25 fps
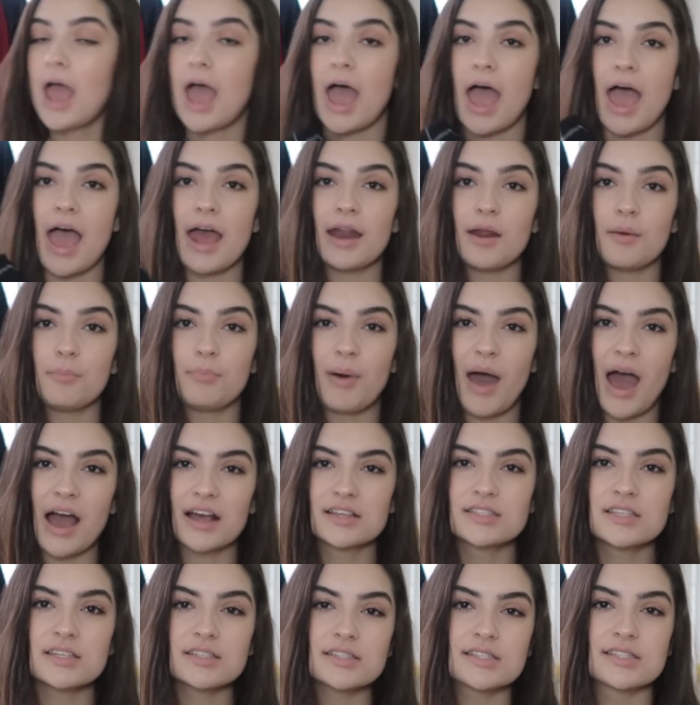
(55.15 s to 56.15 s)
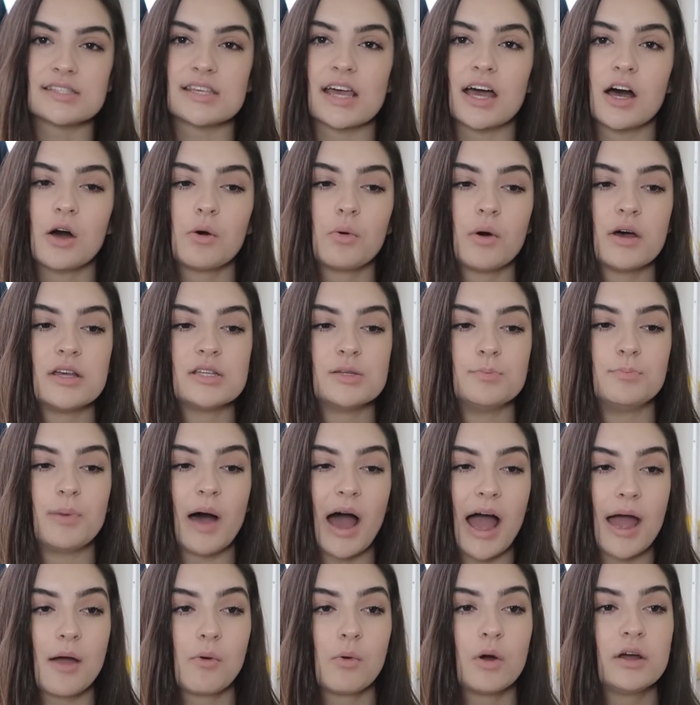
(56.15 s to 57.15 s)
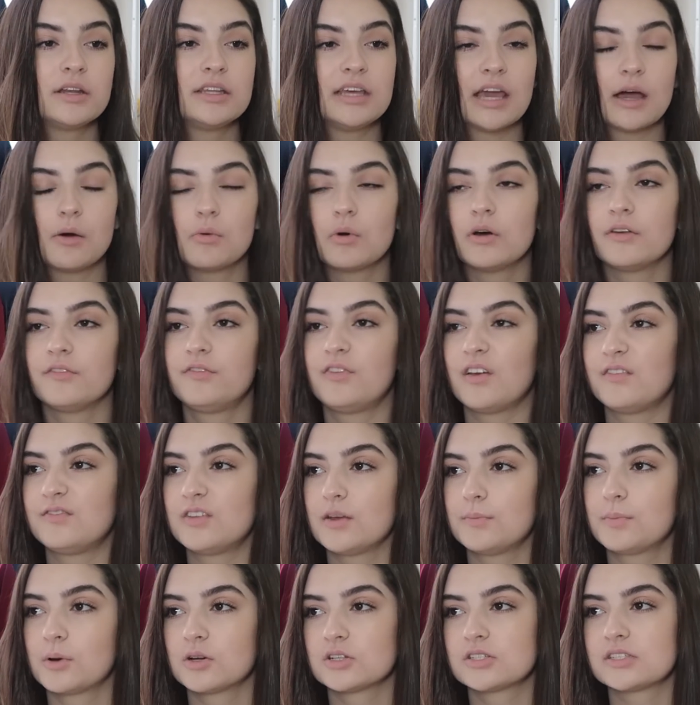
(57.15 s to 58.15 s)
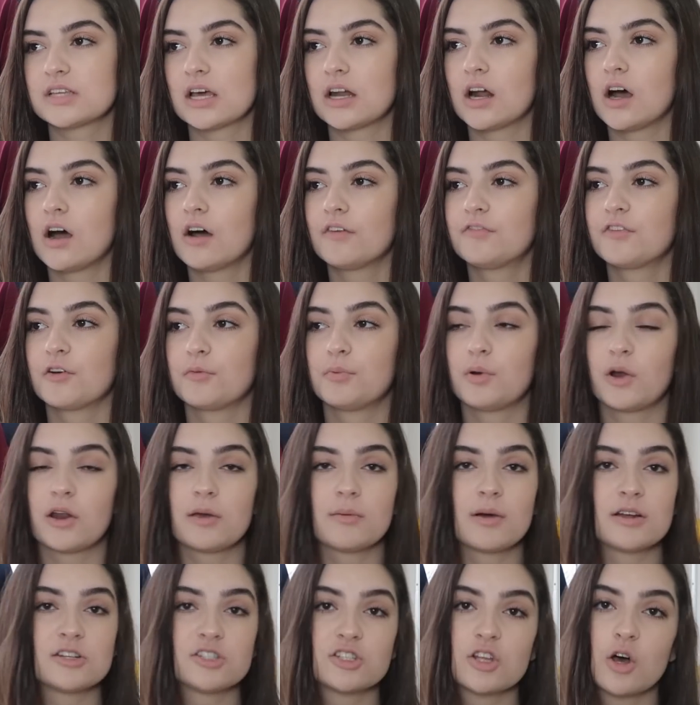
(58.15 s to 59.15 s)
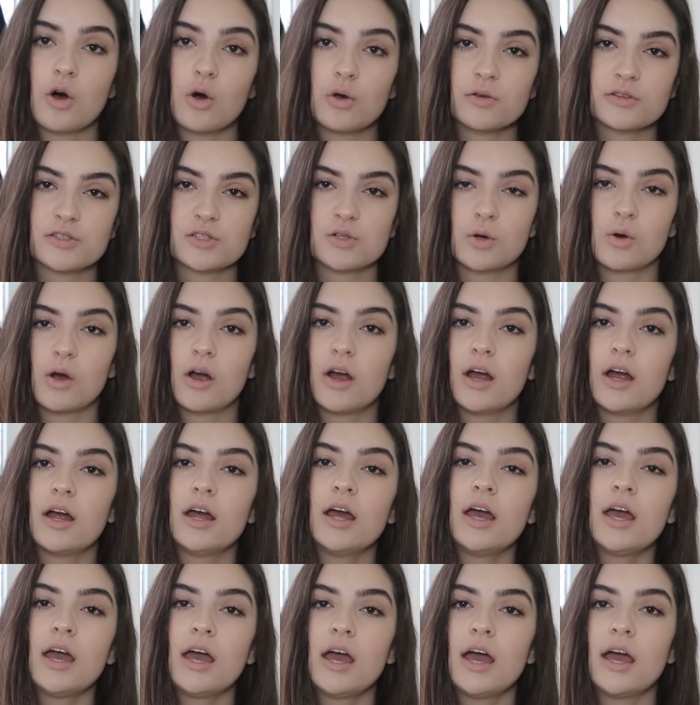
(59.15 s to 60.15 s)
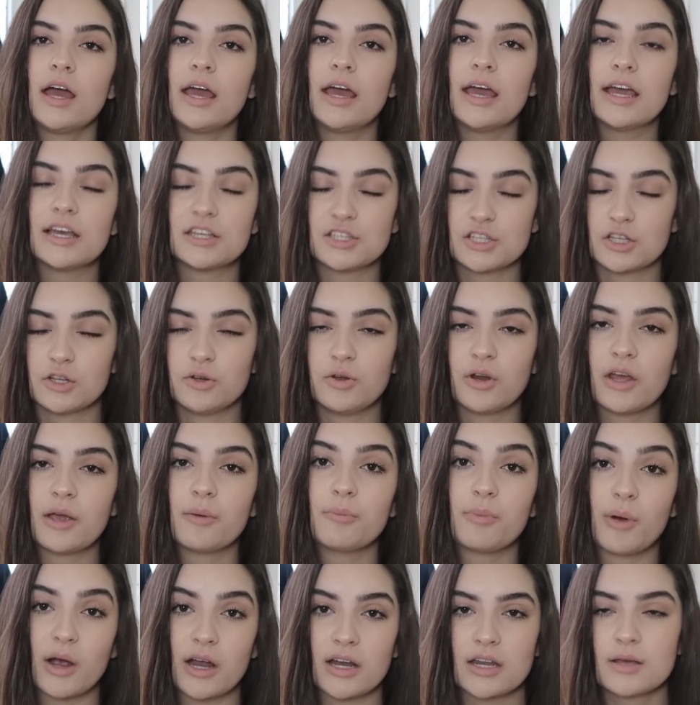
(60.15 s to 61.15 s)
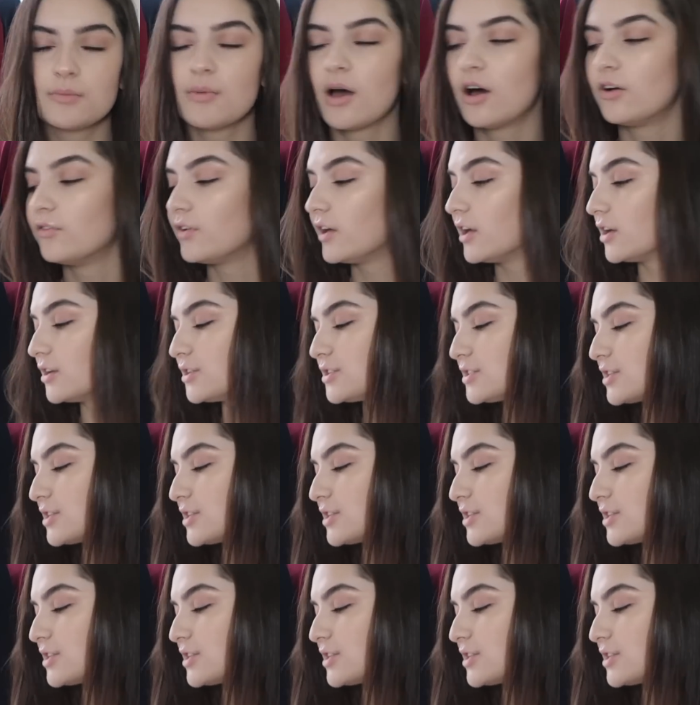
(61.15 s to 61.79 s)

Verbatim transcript: And PacSun's sale was buy one, get one 50% off for pretty much the whole store excluding Brandy Melville.